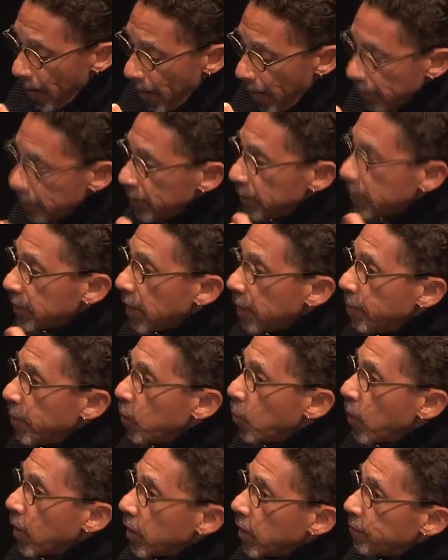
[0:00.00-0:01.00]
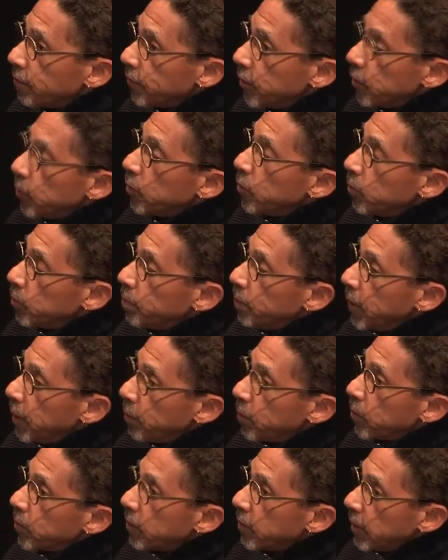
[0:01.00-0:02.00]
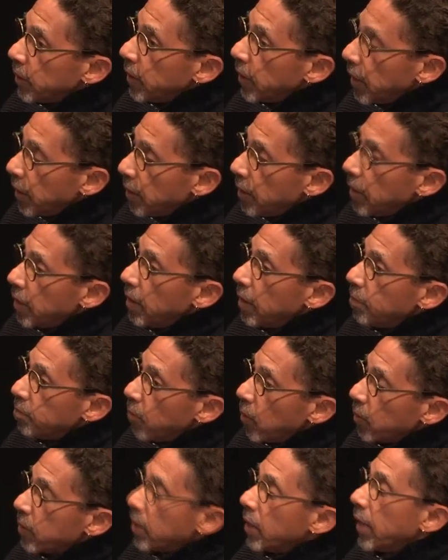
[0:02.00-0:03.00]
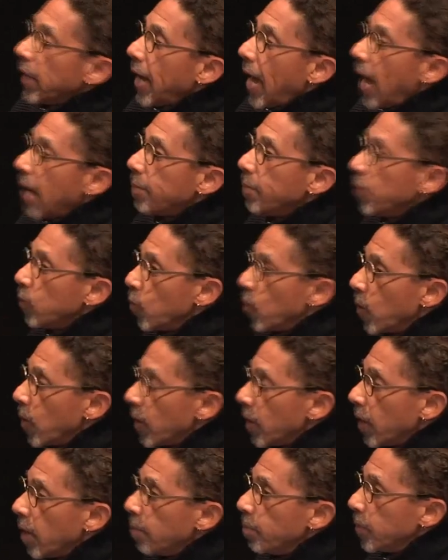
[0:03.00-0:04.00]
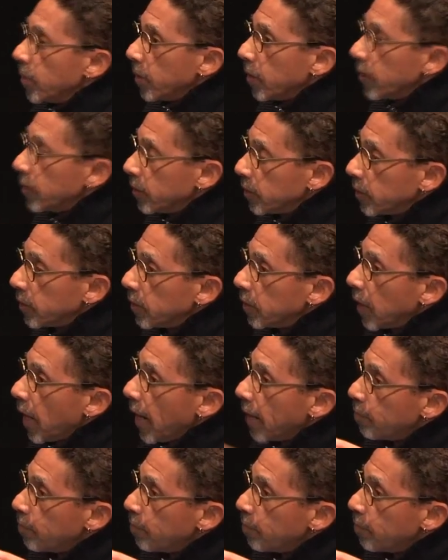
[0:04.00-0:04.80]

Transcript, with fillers: Uh, she's going to be one of the few people to get both an Academy Award, a Pulitzer,